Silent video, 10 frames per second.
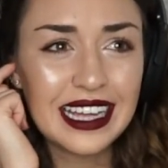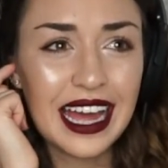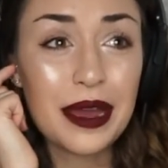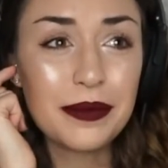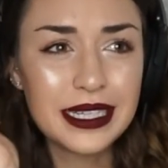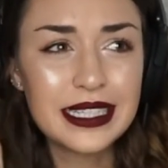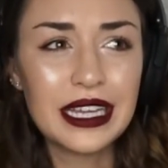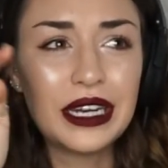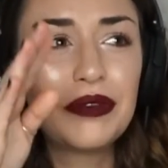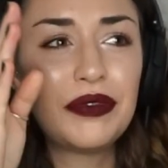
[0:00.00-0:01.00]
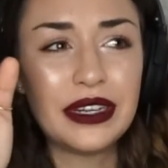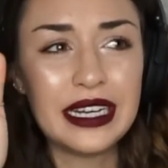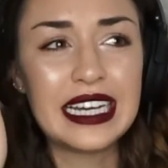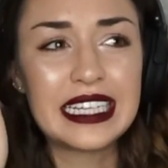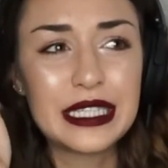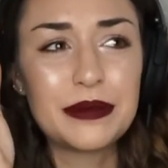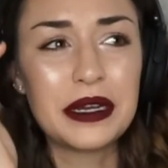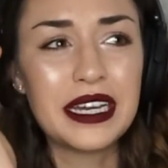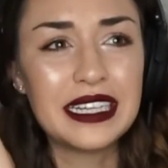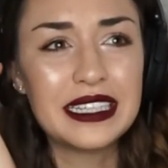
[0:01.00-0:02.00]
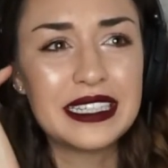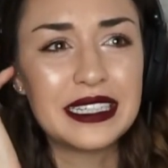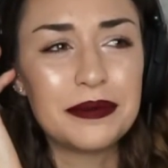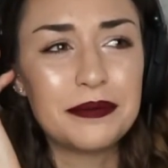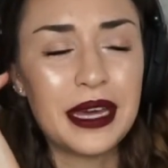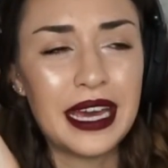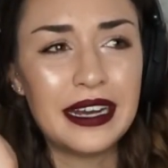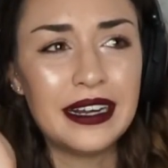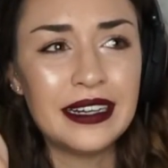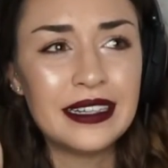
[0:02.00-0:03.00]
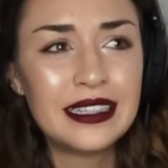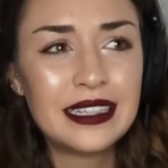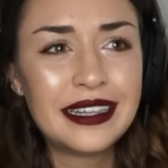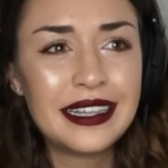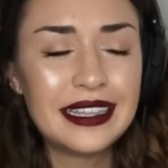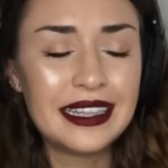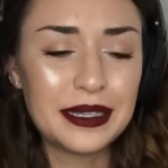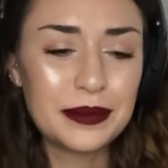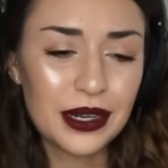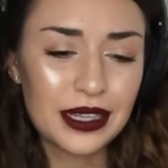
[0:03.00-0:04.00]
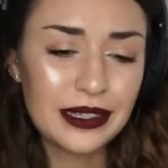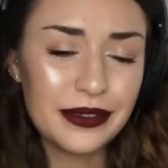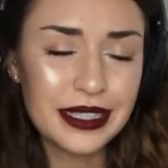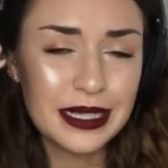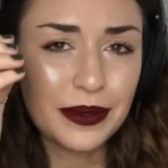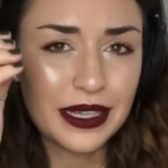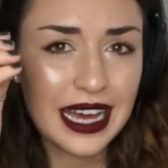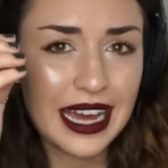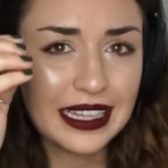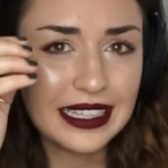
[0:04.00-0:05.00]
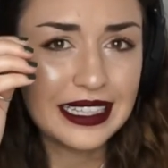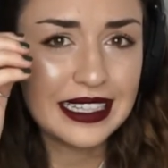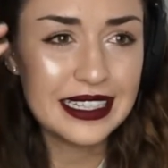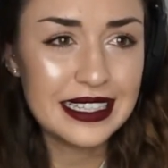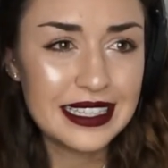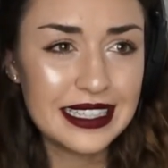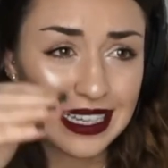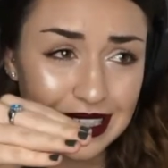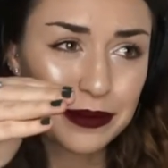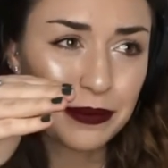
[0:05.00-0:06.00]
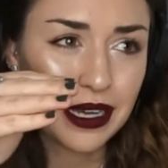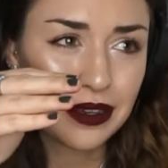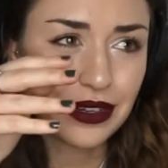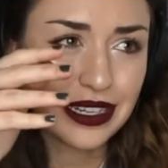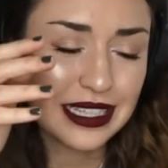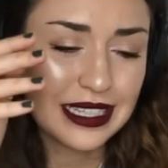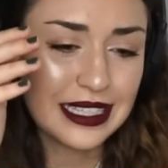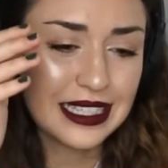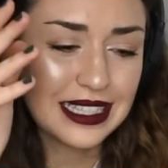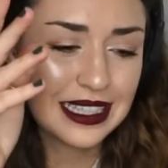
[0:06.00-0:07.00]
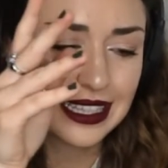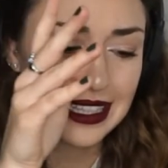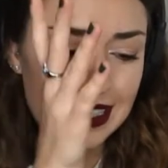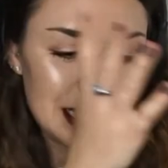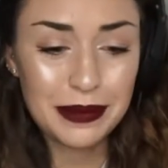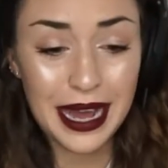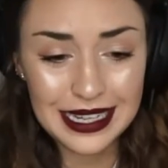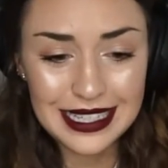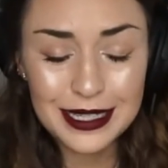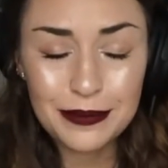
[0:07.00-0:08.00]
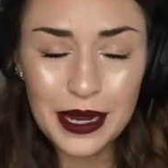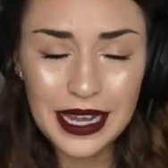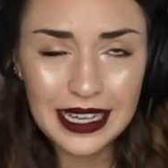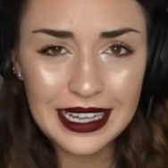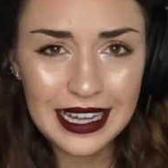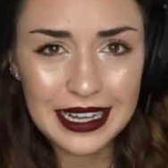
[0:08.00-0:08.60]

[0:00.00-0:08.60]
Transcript: I'm excited for next spring to compare like more closely where the island is next spring versus this past spring.